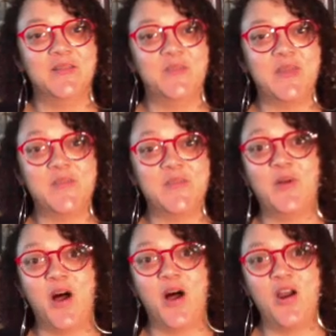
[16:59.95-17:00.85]

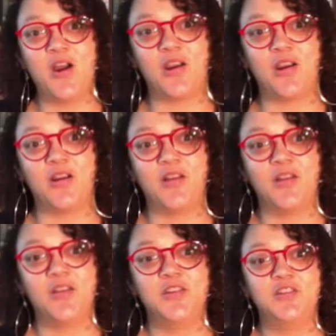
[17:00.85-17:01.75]
people are
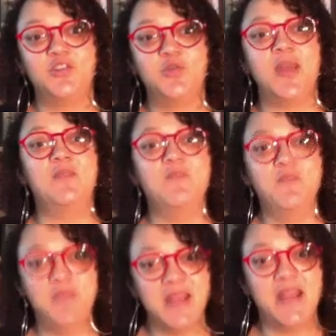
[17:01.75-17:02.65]
to
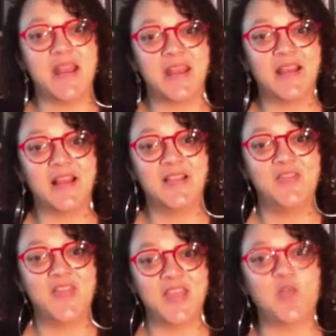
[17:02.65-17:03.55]
admitting
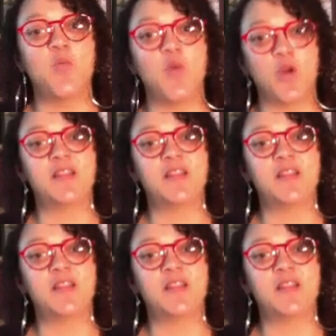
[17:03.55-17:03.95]
that the work